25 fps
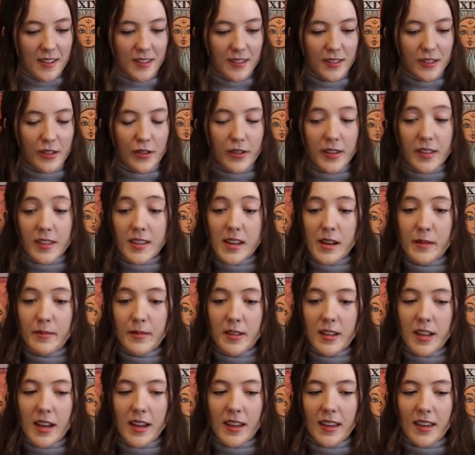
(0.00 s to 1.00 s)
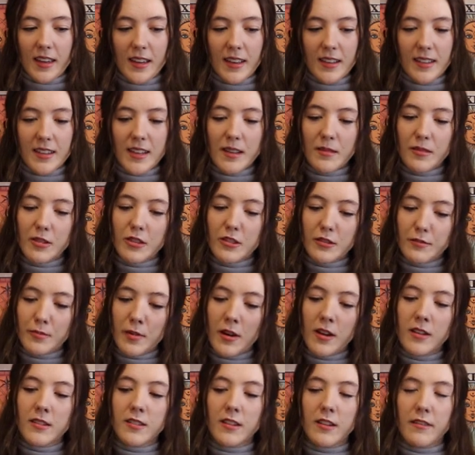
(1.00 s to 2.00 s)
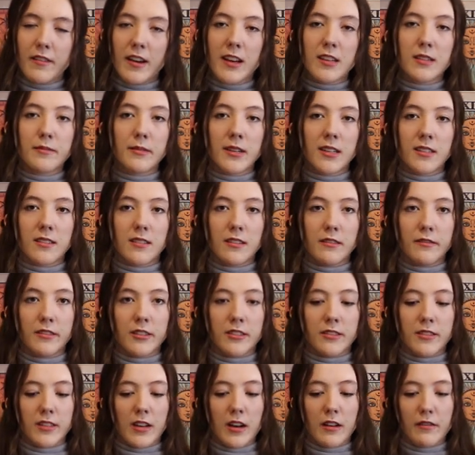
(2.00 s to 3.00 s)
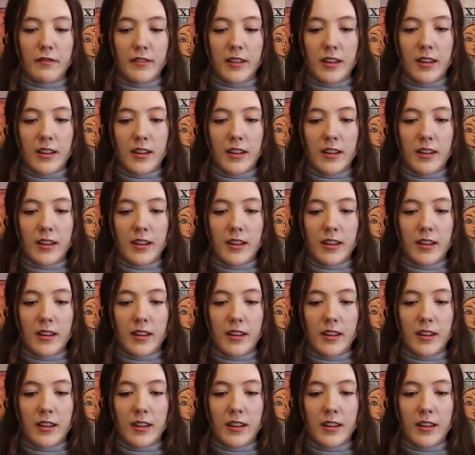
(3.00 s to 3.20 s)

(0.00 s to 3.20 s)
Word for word: So accept those positive aspects of yourself.